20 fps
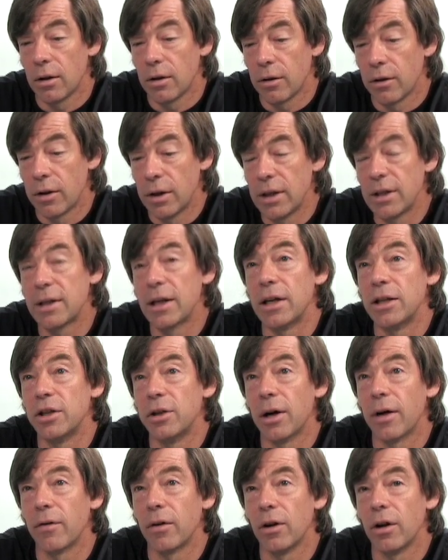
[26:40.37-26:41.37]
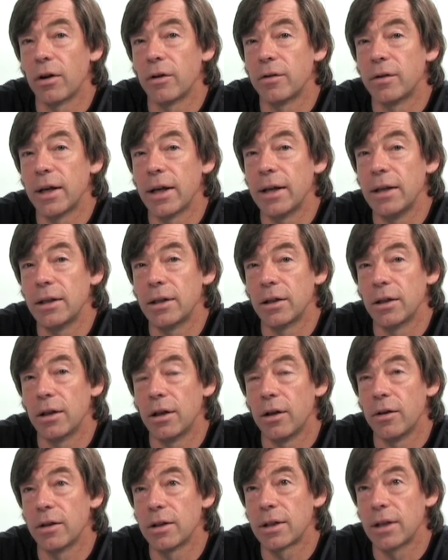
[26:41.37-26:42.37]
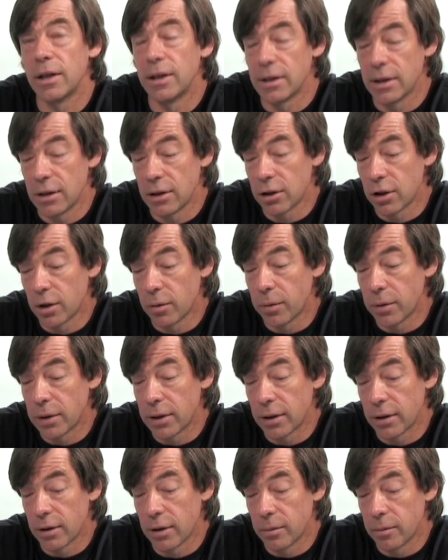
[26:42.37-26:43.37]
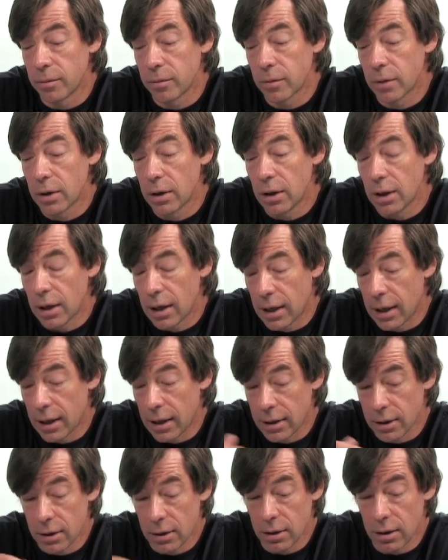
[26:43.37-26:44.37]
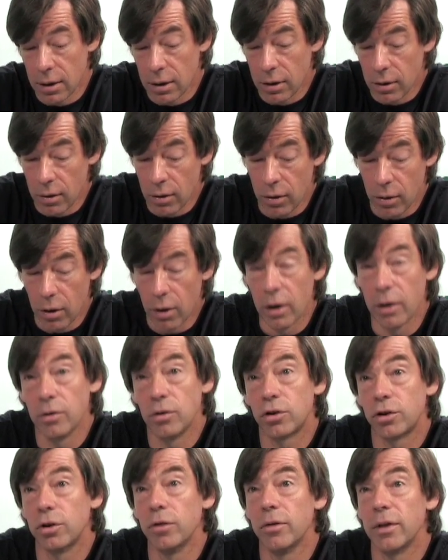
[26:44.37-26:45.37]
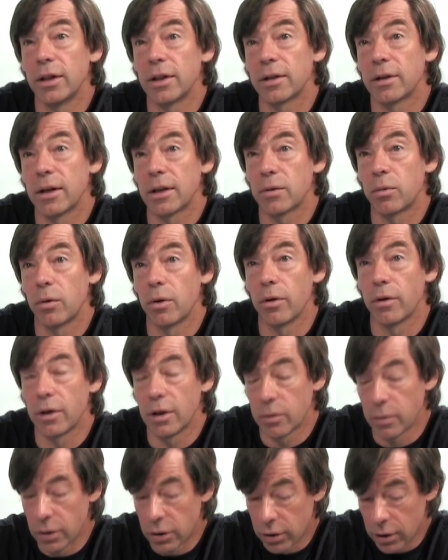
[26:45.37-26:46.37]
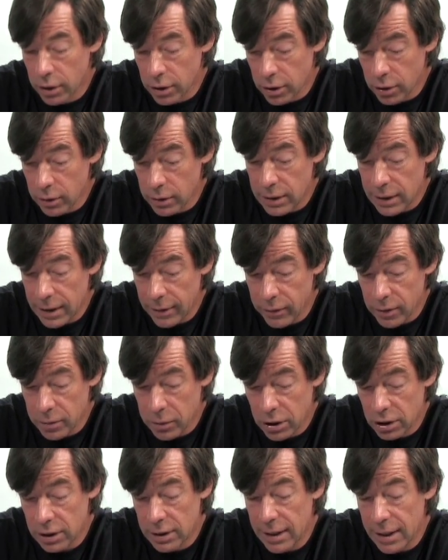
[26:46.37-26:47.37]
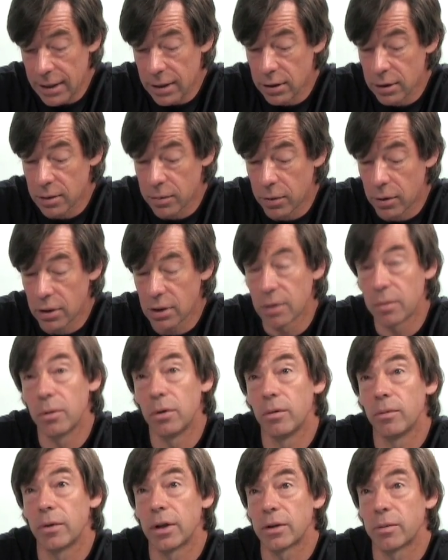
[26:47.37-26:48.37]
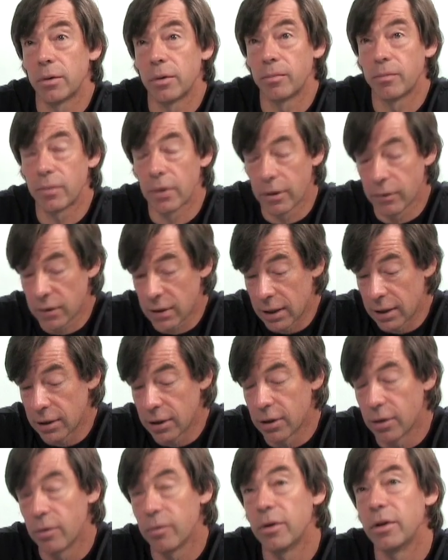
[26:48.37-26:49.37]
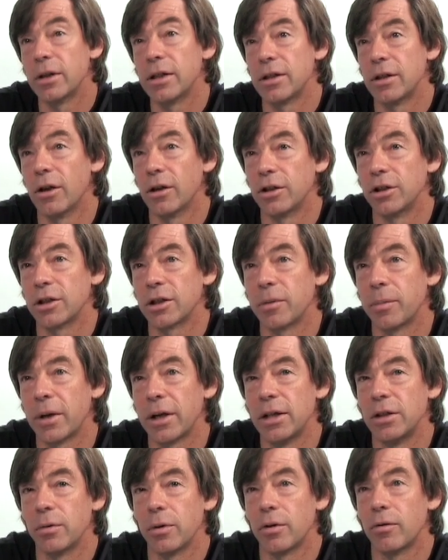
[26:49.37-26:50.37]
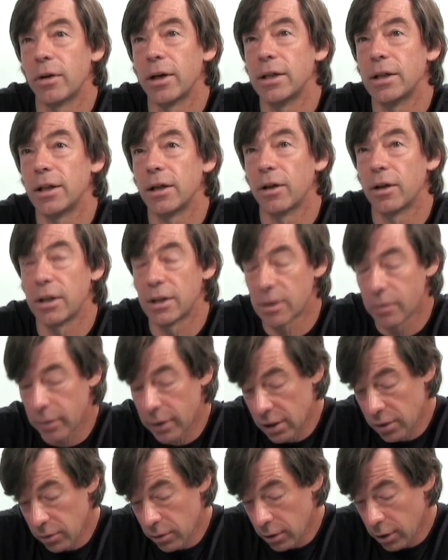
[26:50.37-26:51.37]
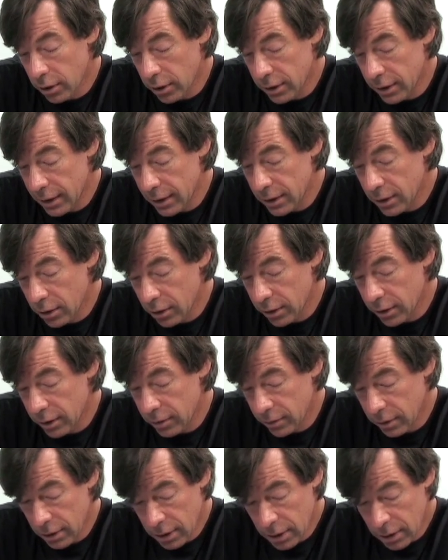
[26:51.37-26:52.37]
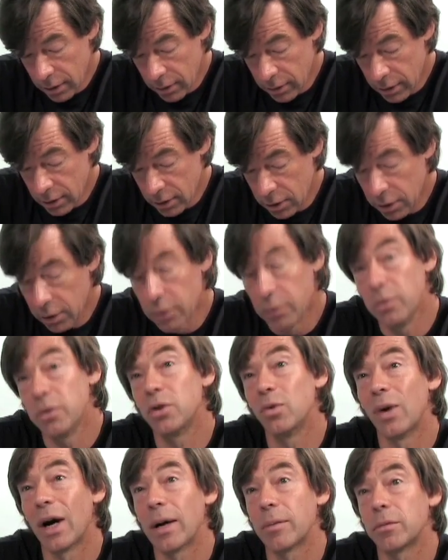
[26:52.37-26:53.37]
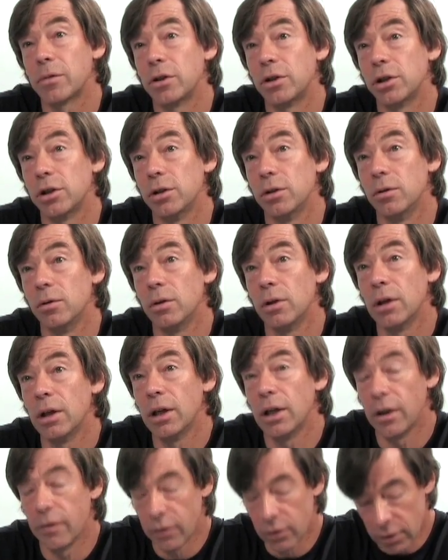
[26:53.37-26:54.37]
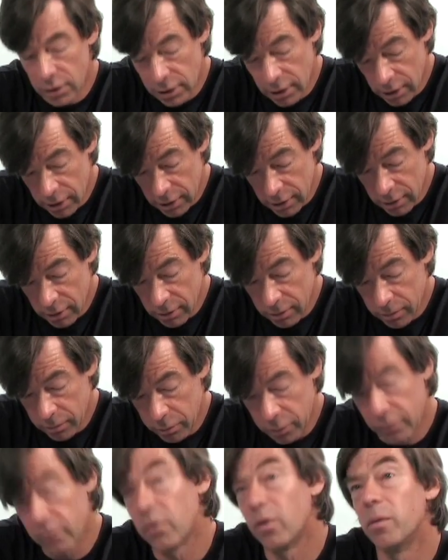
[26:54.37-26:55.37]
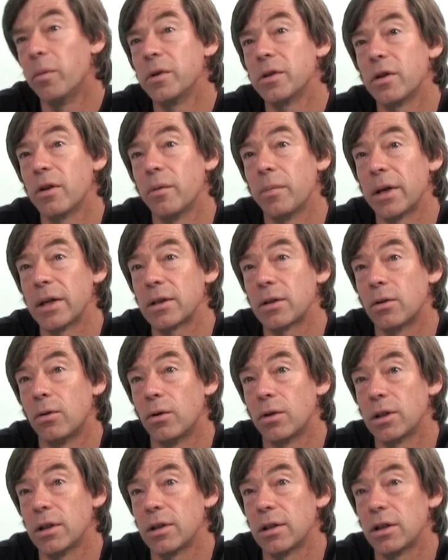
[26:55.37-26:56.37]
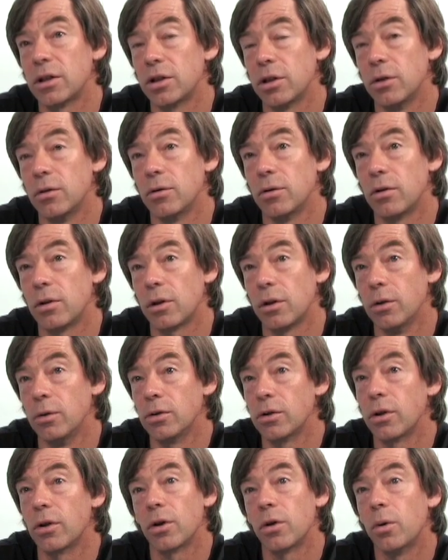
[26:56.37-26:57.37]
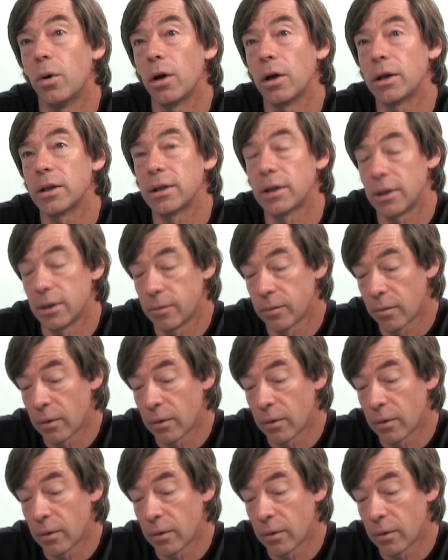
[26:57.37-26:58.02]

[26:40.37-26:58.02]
These days you have a lot of data and the skill is interpreting them. And in TrueNicks, that's one of the things we try and do, is to give as much data as possible. That's what I've said, that it's not just a page with a rating on it, it's a page with a lot of data on it. There's clues to aptitude. If you study the performance of the best horses, there's clues to the quality.